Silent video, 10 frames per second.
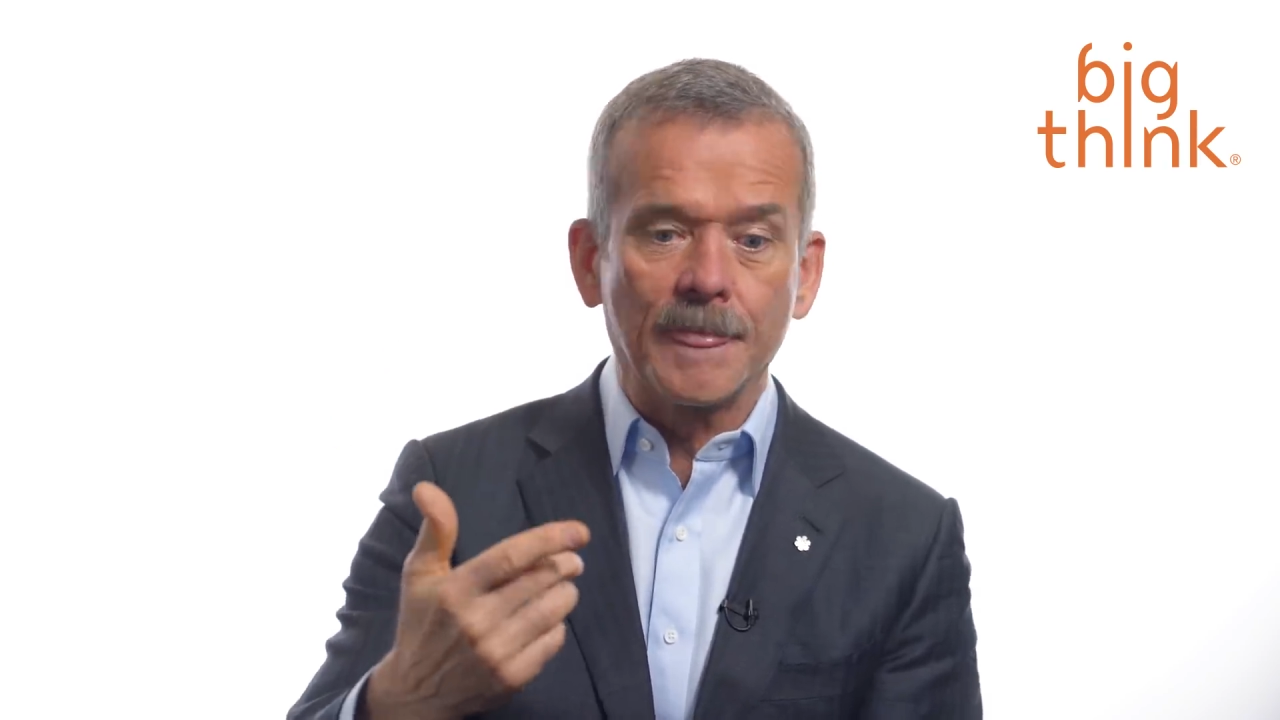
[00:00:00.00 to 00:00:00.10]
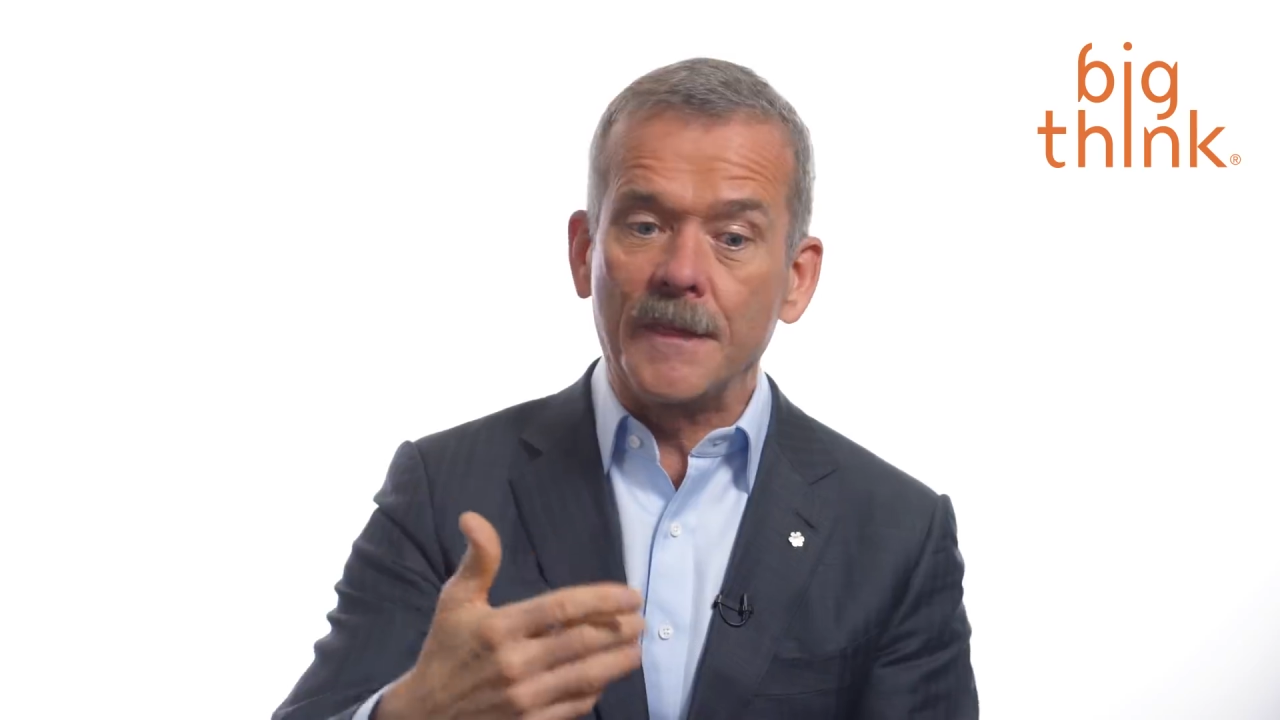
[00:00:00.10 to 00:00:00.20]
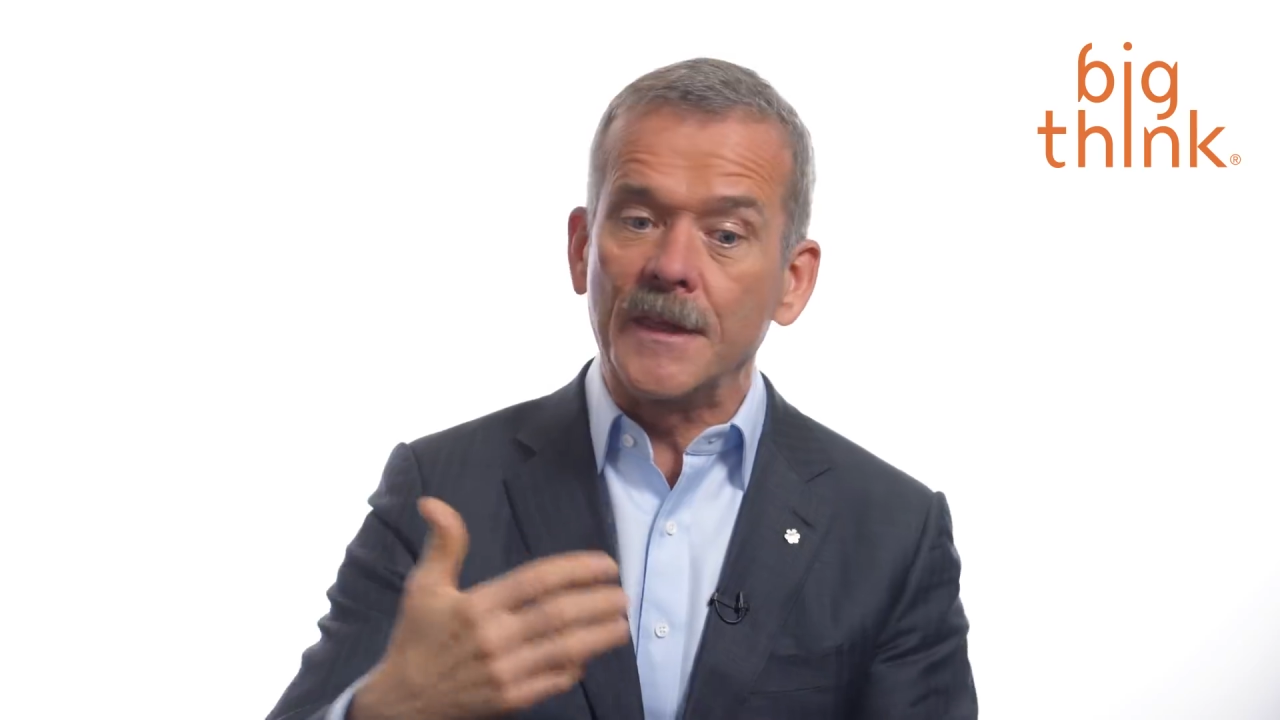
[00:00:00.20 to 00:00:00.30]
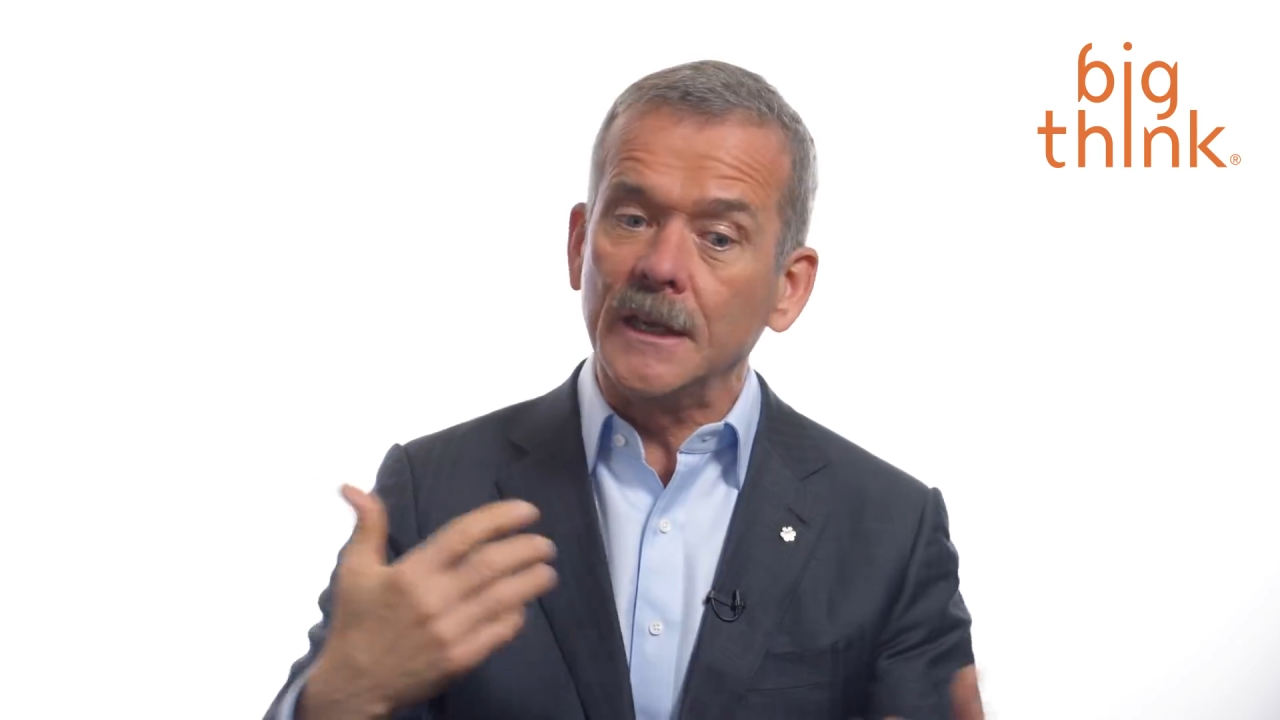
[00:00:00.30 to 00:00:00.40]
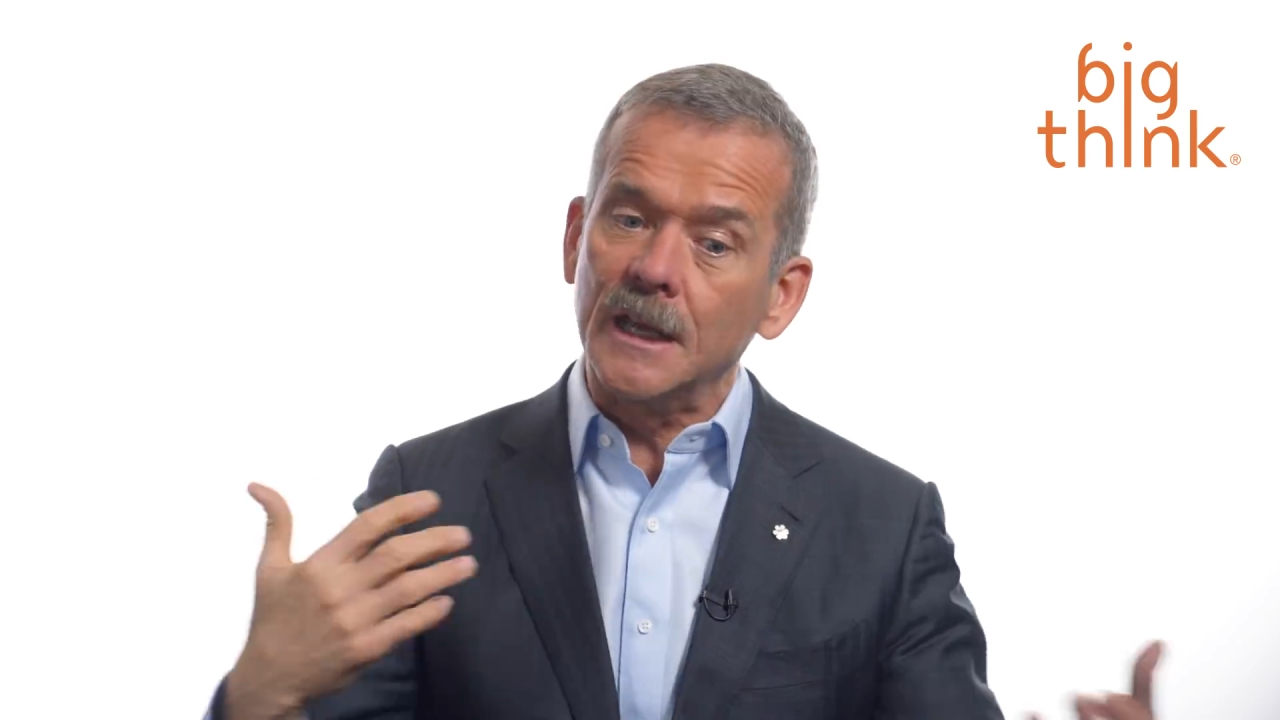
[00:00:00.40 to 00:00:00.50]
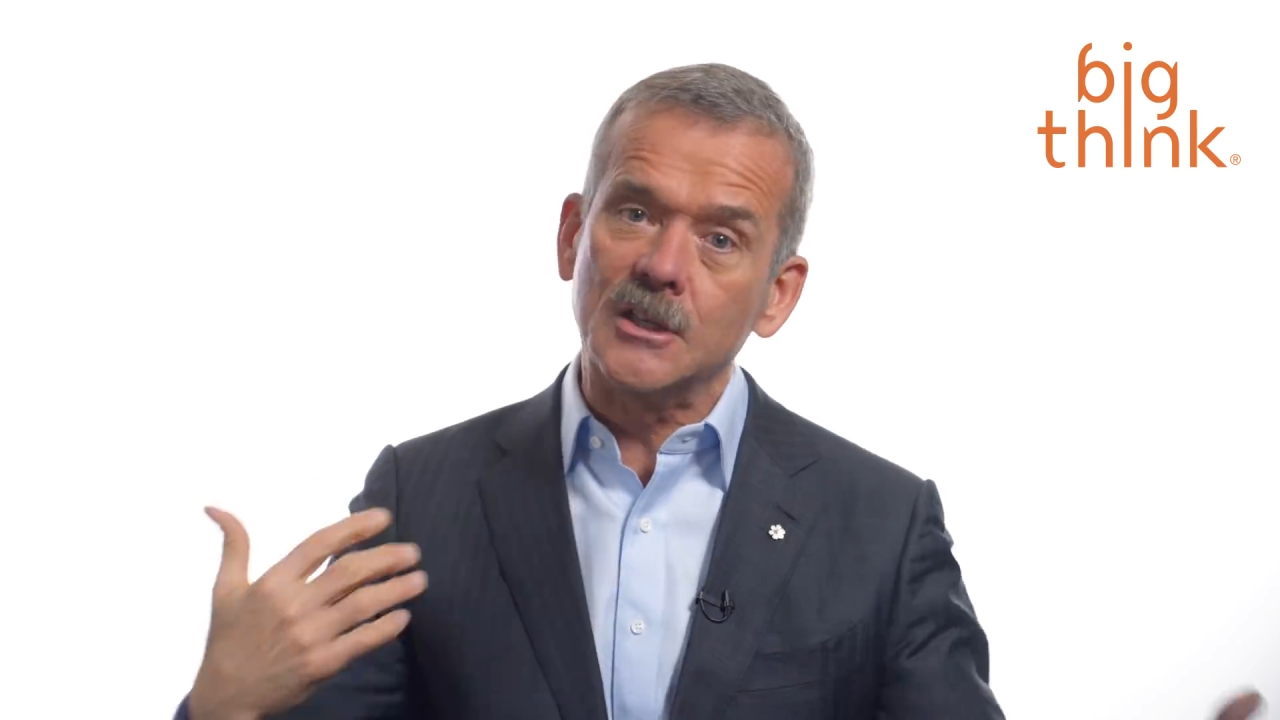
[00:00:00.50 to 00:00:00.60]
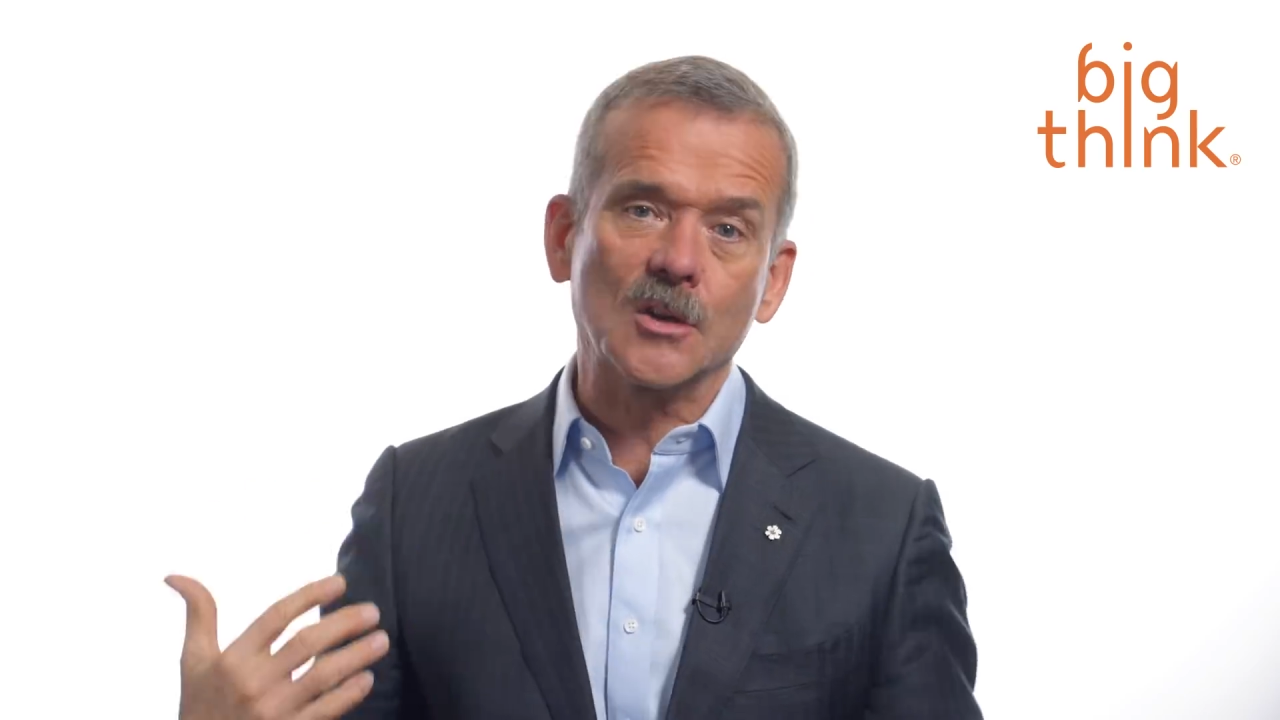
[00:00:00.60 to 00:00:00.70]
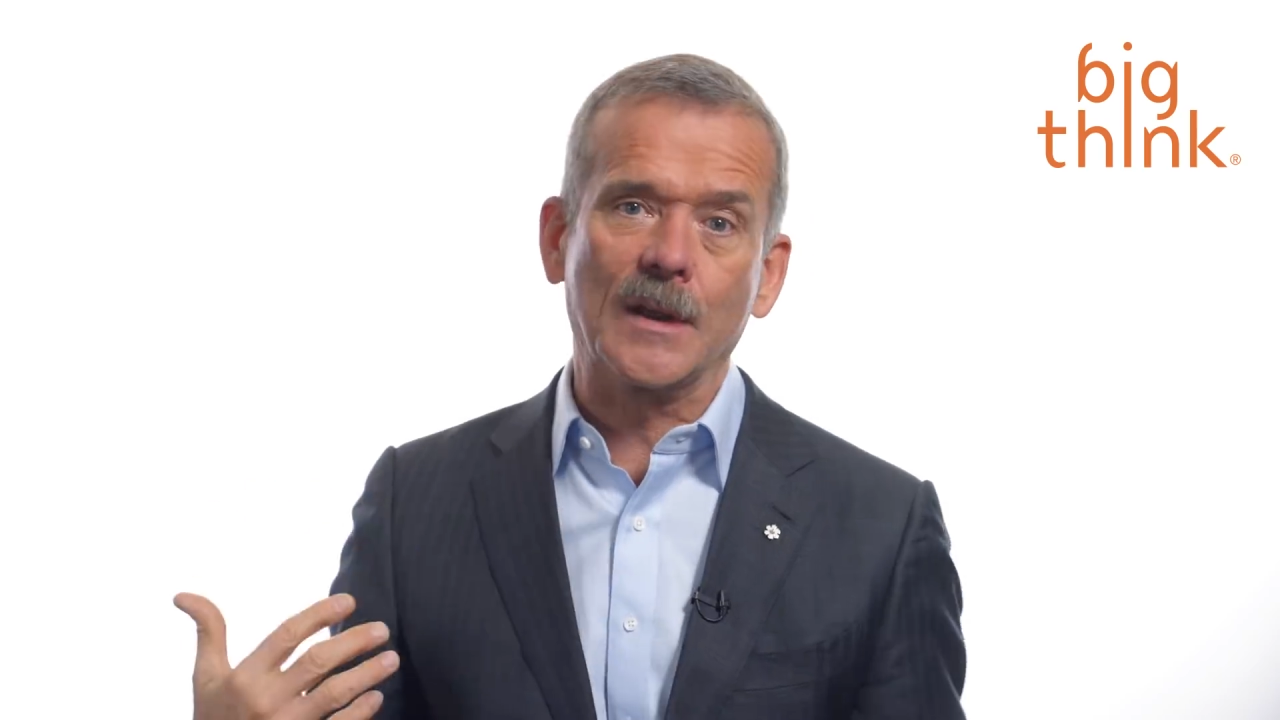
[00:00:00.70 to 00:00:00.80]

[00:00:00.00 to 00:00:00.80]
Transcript: and then get